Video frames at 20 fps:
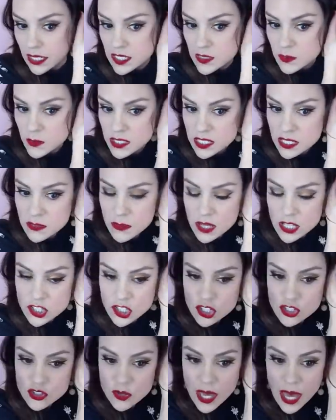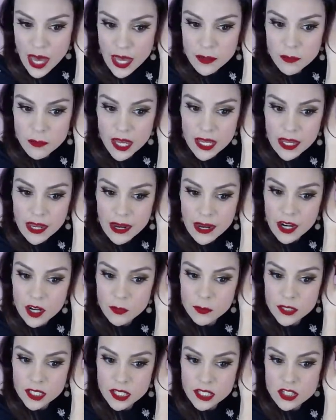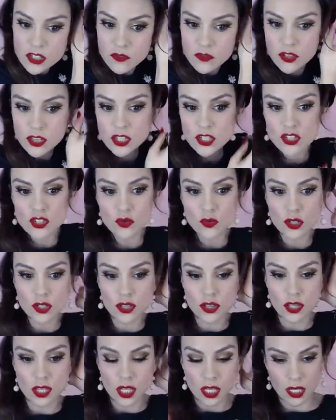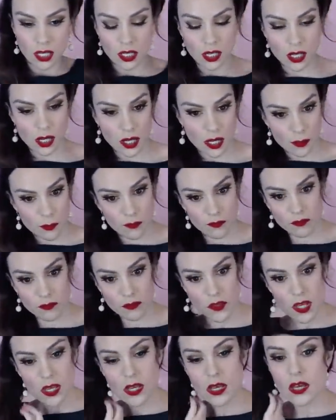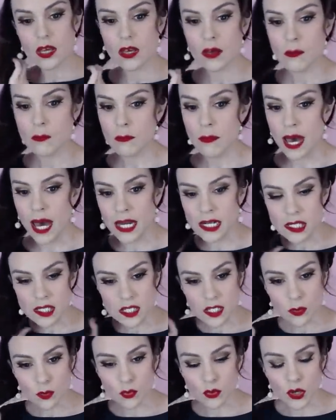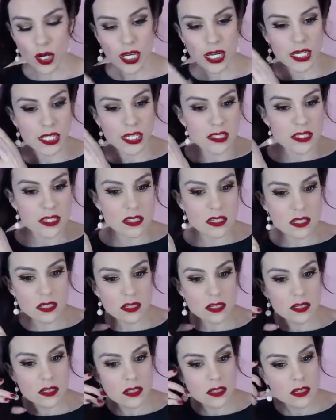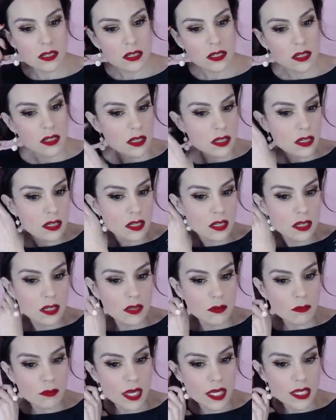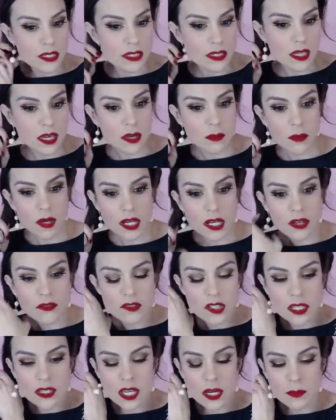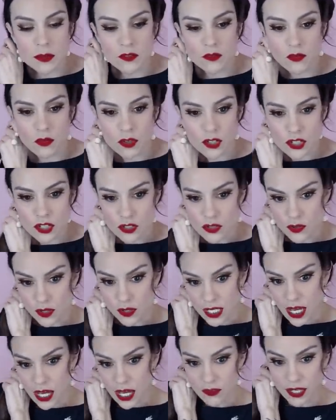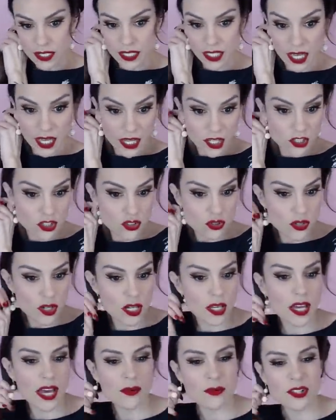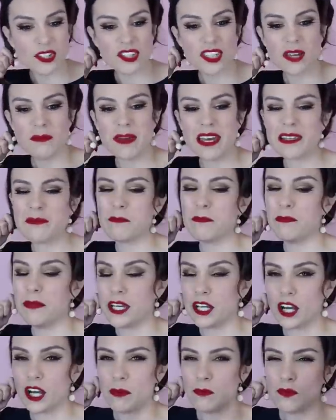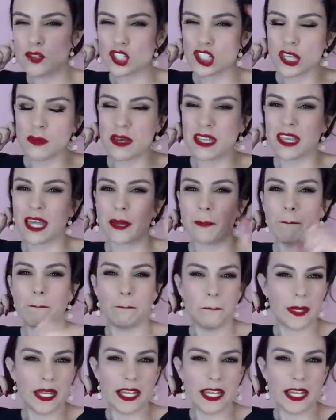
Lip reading: And as Missy mentioned, you can buy a hairpiece for this sort of thing. Madison Braids makes them. And I've done that before, so you can have like extra. I wish they made like